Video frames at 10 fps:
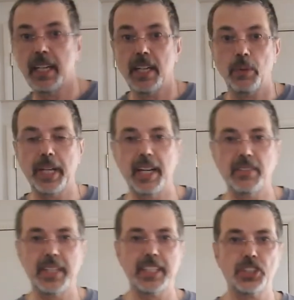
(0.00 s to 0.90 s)
we
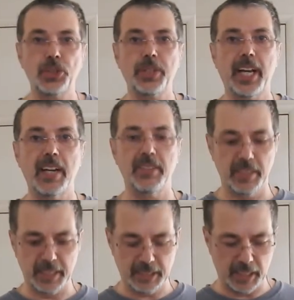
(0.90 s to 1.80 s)
have two
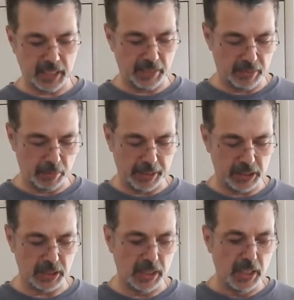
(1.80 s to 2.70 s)
caveats that I have to
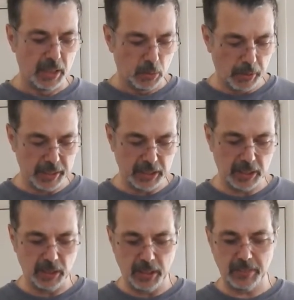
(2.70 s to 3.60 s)
mention. One is that
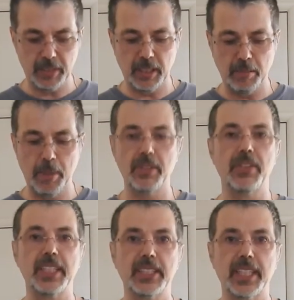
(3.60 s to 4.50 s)
you'll have to deburr
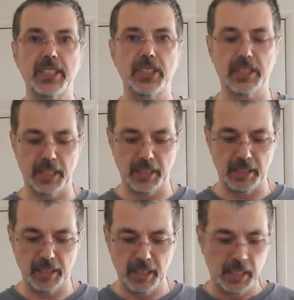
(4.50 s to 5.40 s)
these edges
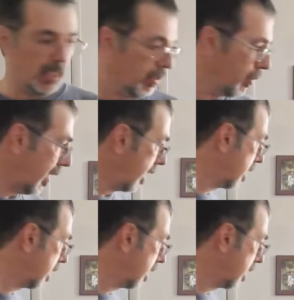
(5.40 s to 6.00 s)
here for that